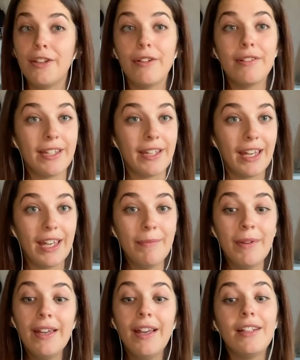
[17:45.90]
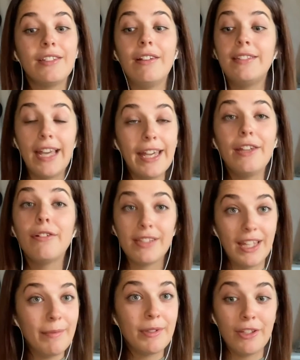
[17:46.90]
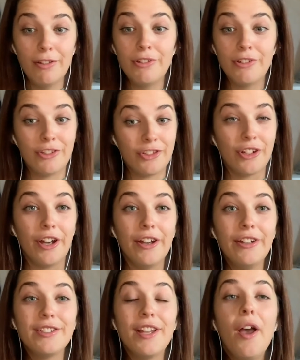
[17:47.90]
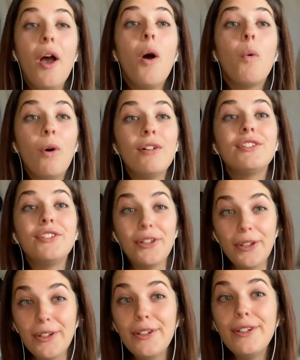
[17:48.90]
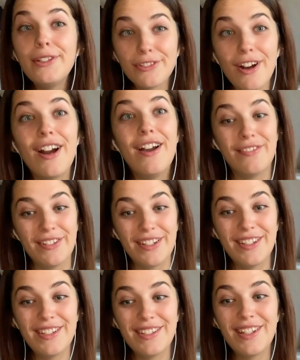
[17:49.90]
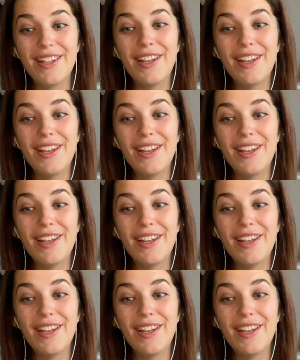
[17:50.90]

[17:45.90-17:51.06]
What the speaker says: new team, so take your teams that you just chose, what two drivers